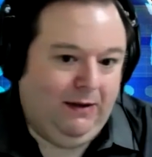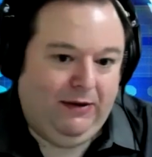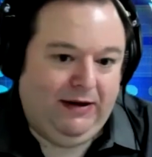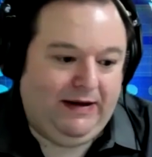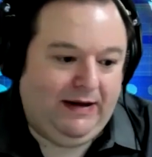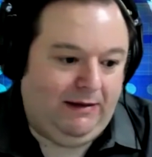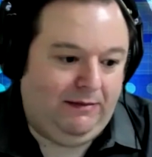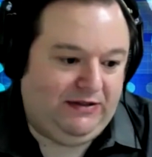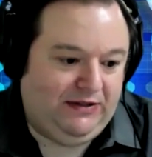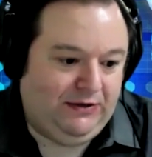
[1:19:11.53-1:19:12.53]
when it
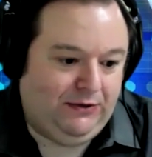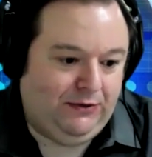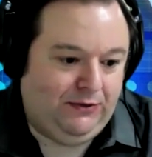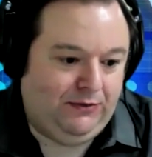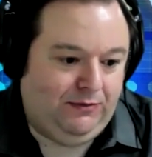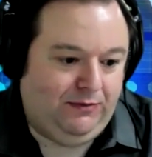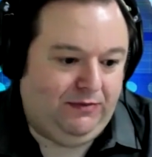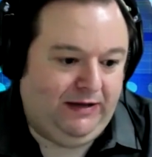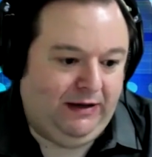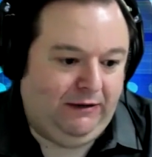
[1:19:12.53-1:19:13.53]
comes to,
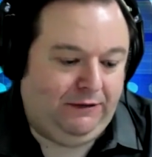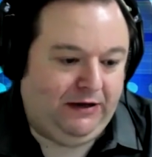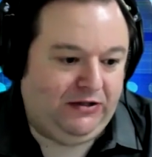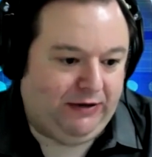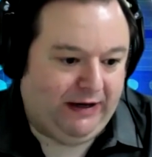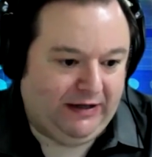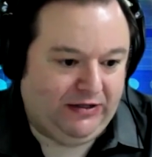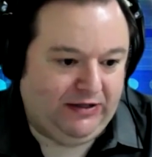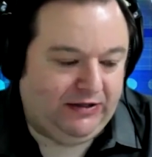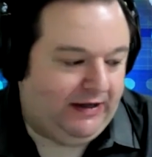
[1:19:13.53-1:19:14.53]
fresh
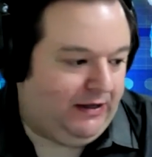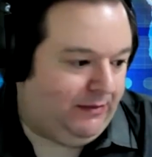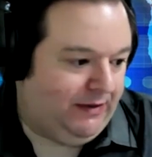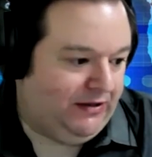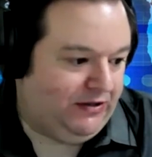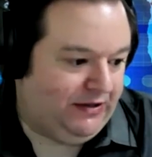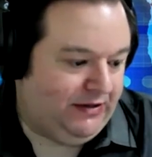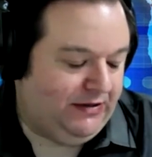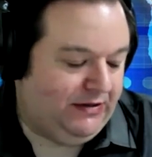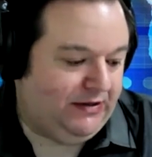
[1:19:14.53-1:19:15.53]
strategies, like you
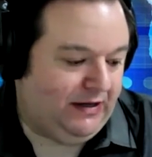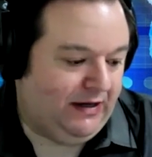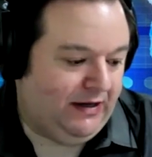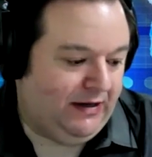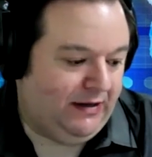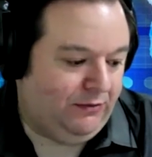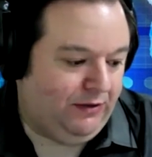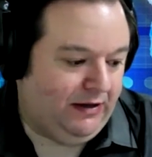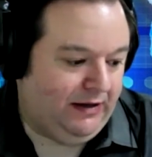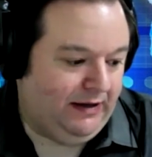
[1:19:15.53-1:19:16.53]
mentioned, it
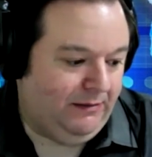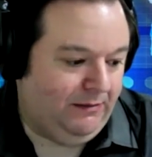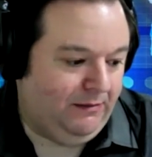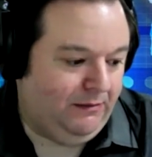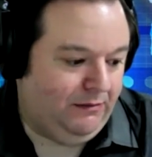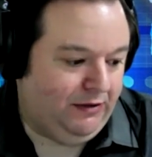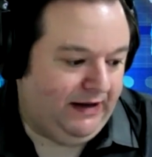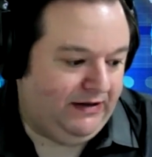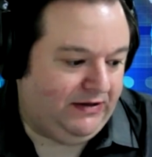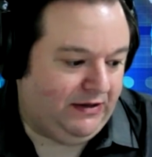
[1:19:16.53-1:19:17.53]
really
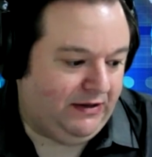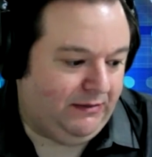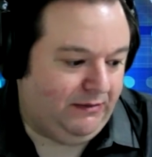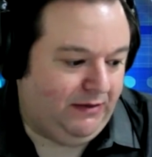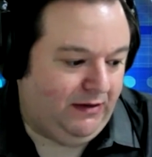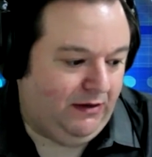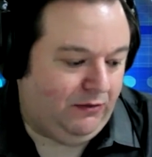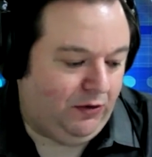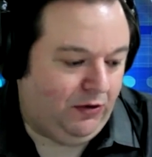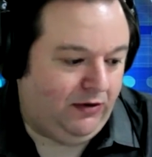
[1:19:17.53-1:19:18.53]
plays a
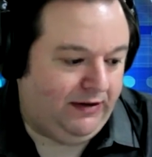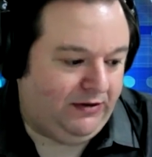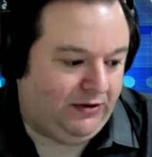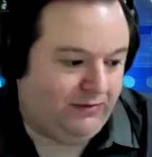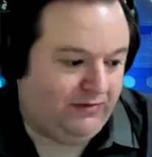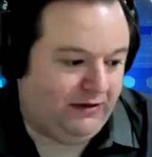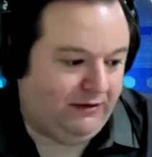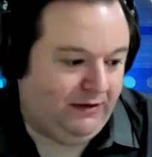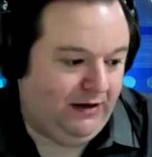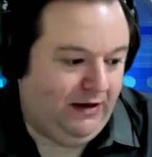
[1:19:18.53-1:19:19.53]
role in terms
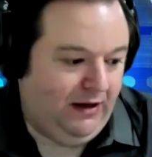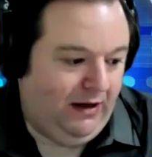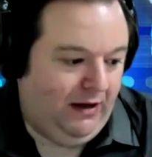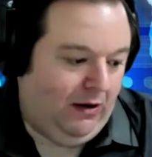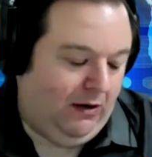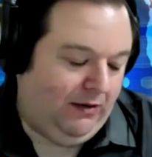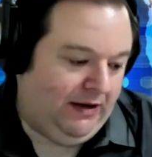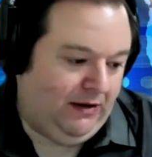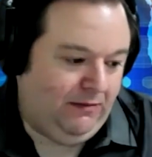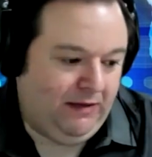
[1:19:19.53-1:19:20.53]
of,
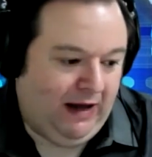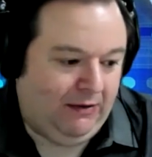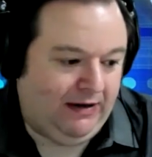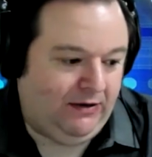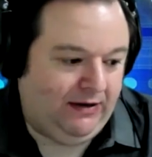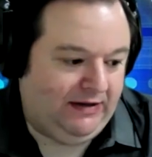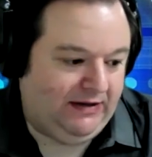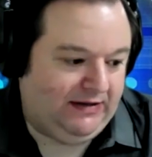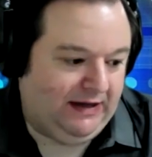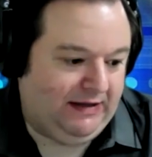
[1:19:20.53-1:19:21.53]
how are we going
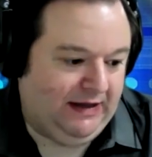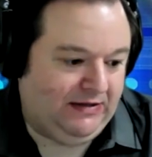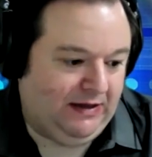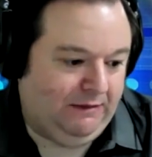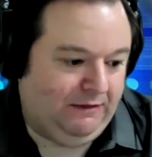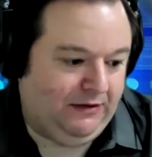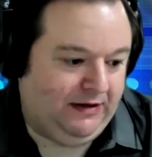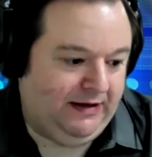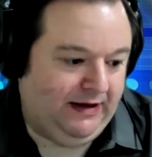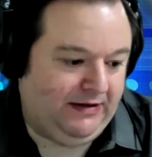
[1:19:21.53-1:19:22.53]
to set things up for
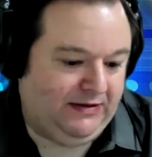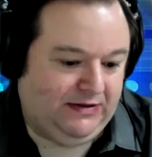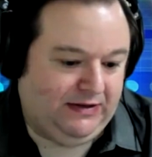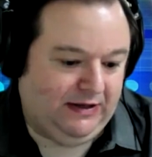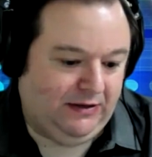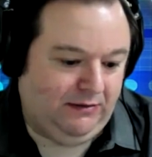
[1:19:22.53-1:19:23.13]
the next